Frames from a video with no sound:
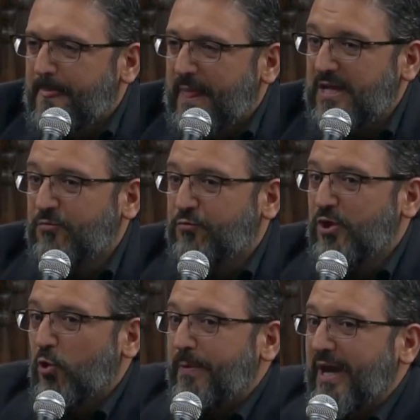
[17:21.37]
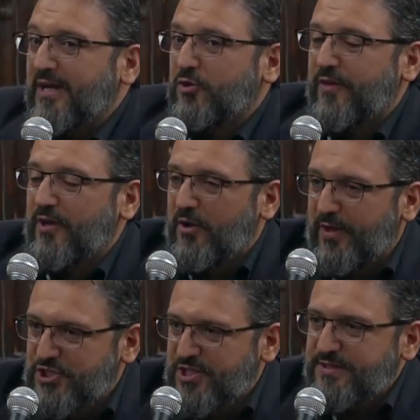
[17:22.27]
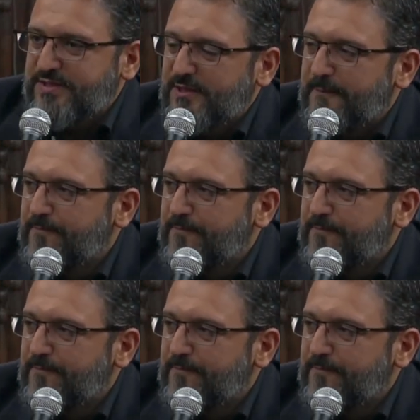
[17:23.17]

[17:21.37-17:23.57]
And if we go back to the narrations